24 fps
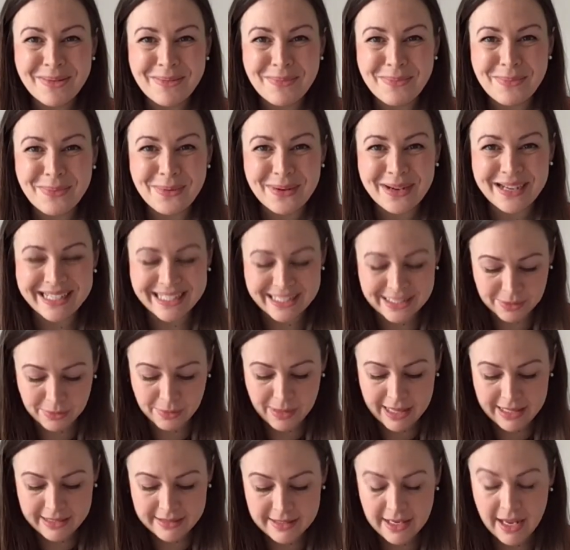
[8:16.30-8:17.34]
Brilliant,
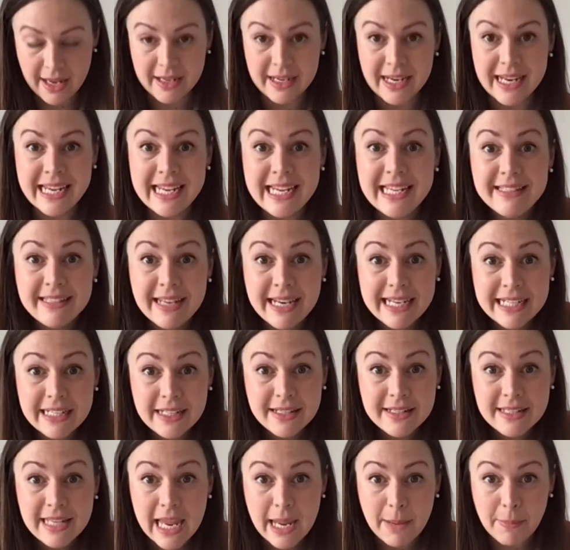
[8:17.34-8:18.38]
well done. Here's a little
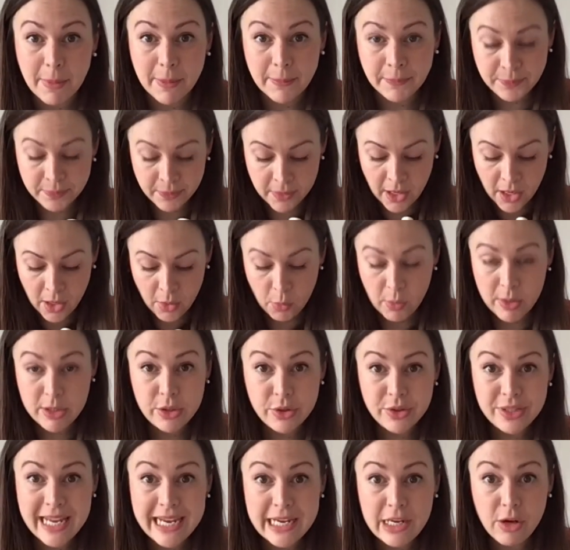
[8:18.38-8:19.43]
tip. When you
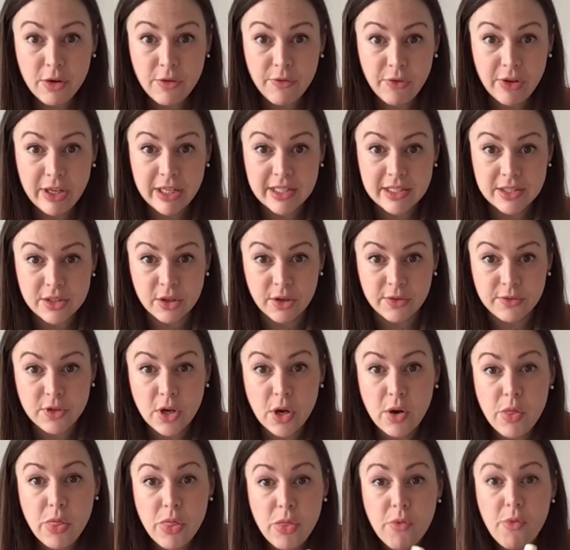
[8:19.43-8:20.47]
take your fingers off,
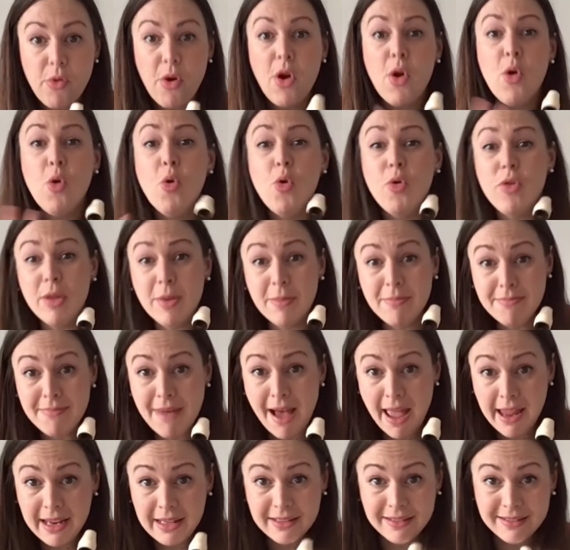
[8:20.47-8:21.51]
don't throw them
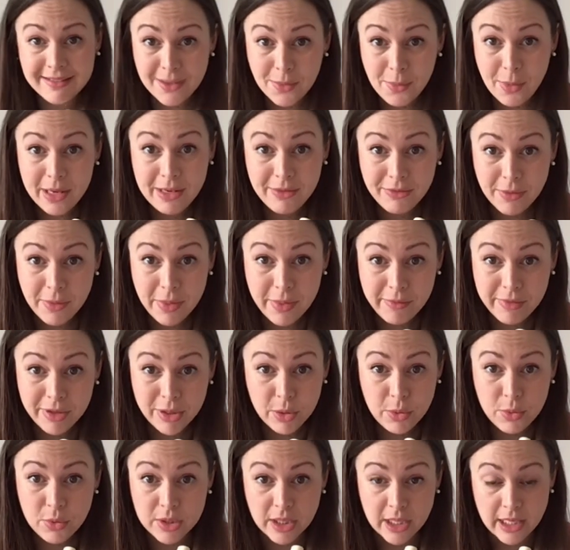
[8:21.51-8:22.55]
miles away from the
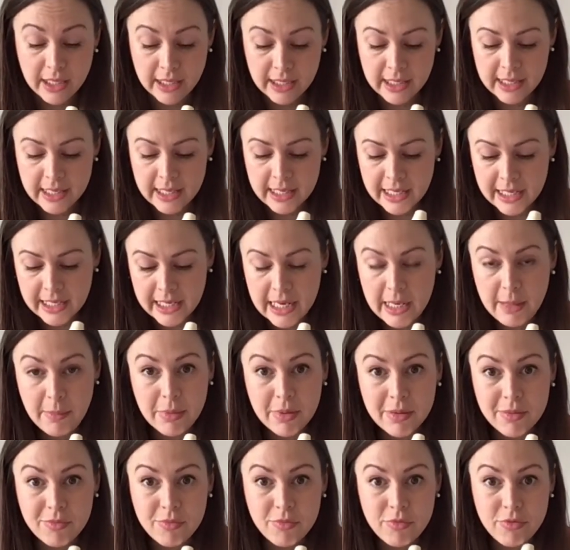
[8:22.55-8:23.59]
recorder. Keep
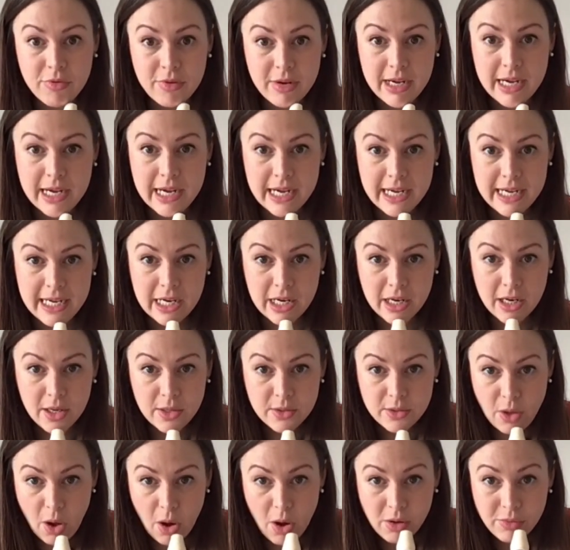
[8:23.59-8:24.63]
them really close,
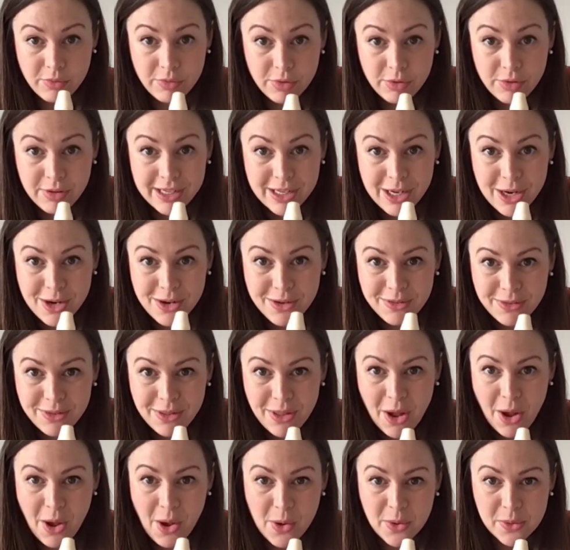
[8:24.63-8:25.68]
hovering over the
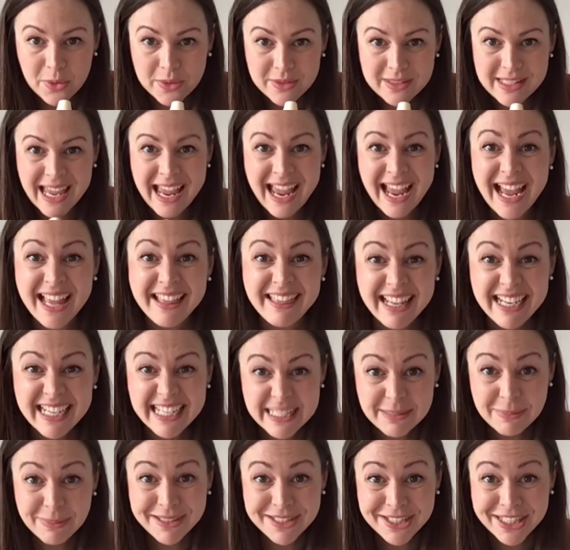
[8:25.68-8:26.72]
holes, and then
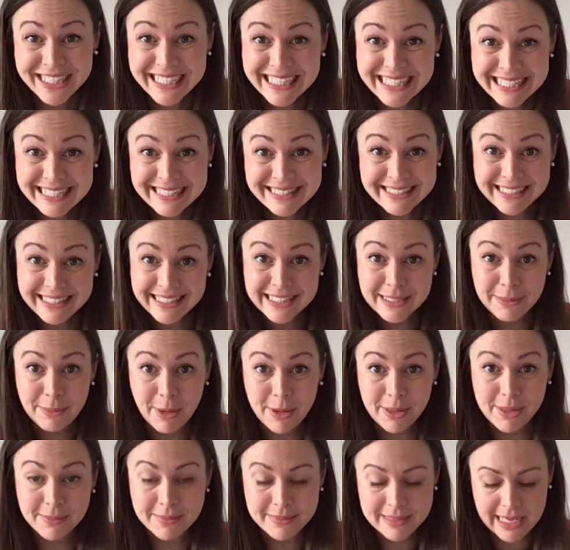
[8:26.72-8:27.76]
it's much easier to put
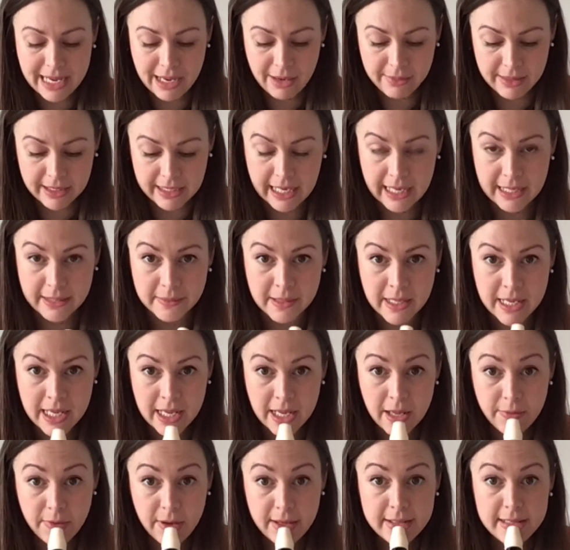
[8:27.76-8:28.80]
them down again.
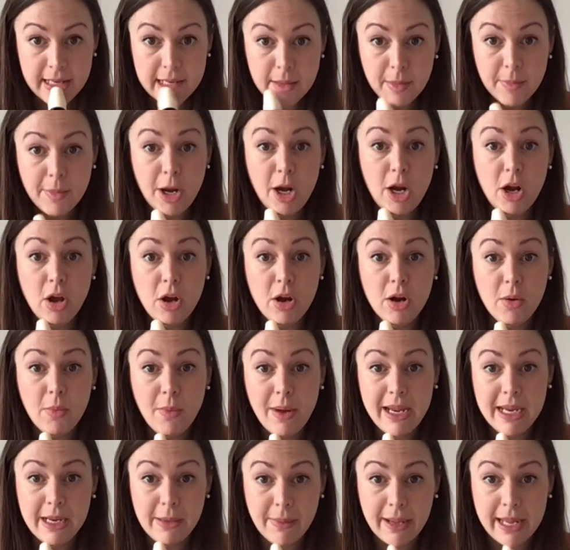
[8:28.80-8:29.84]
If I take them a long
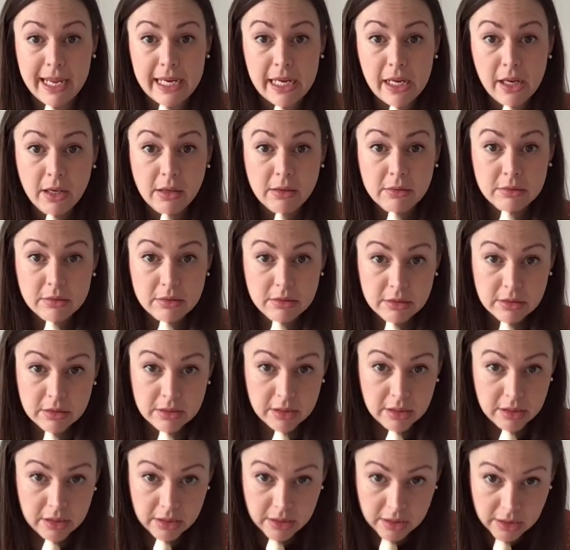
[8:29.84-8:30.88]
way away,
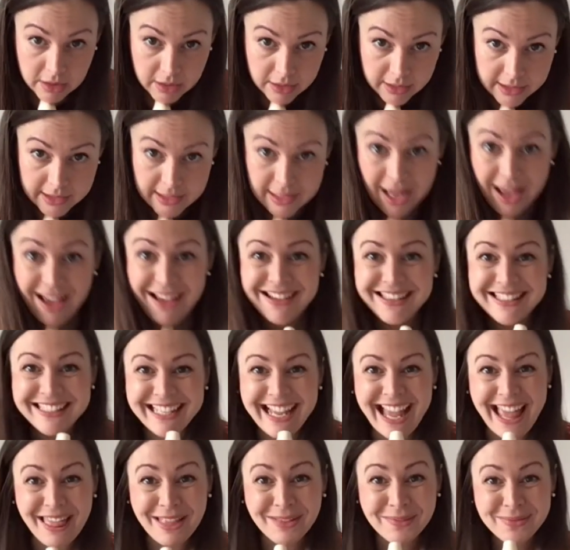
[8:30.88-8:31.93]
it's hard to
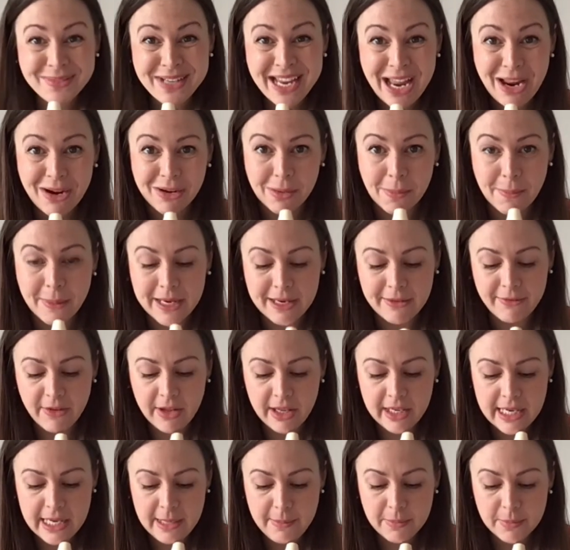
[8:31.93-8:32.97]
get them down, but if I
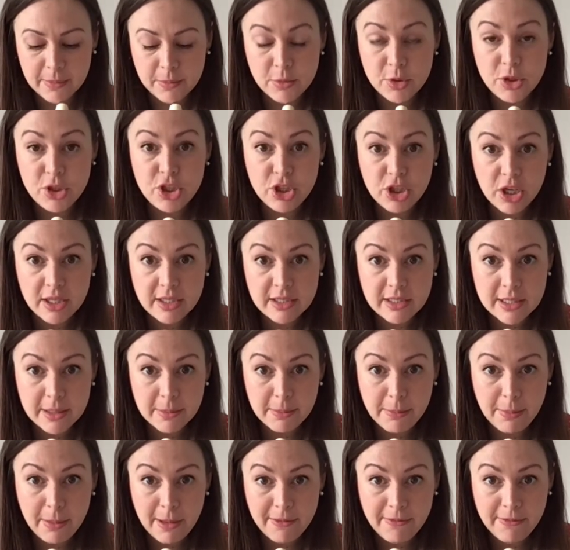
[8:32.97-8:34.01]
keep them just
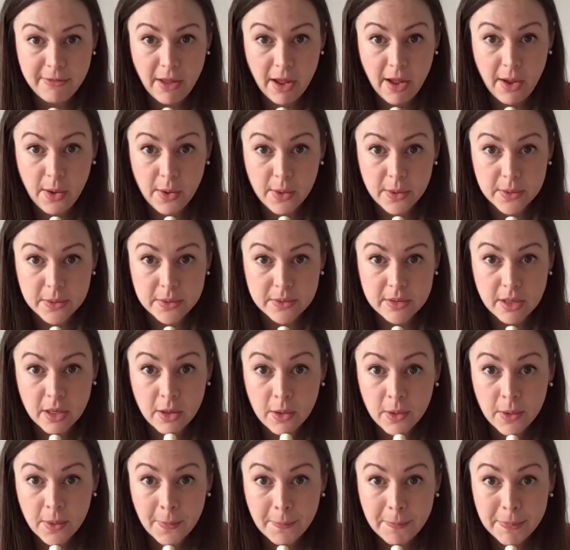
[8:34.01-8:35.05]
above the holes,
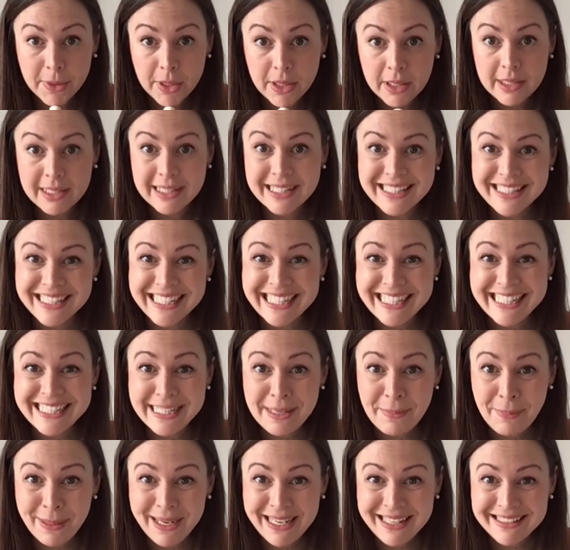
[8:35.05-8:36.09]
it's
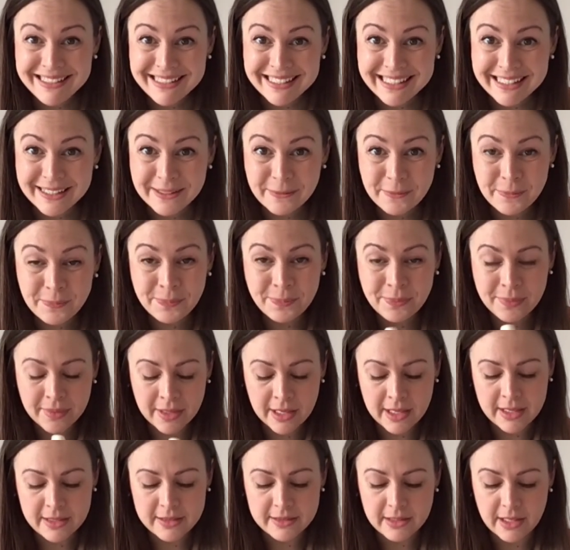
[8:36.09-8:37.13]
easy peasy.
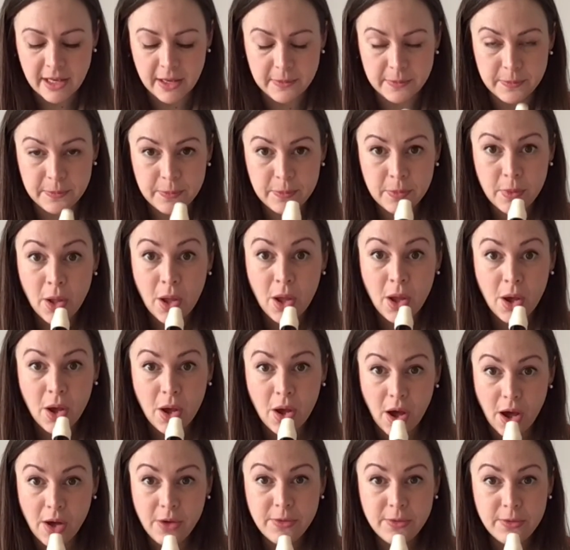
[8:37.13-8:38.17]
So,
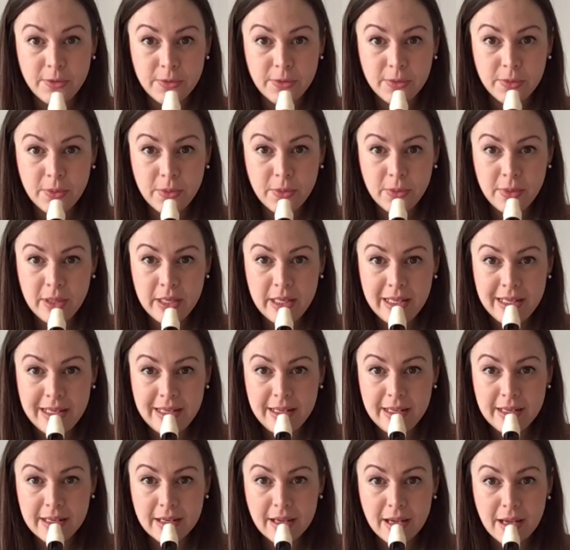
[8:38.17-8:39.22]
off
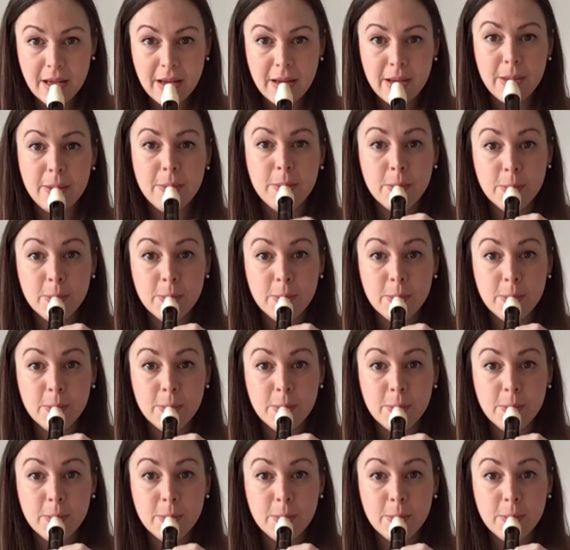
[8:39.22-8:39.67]
we go.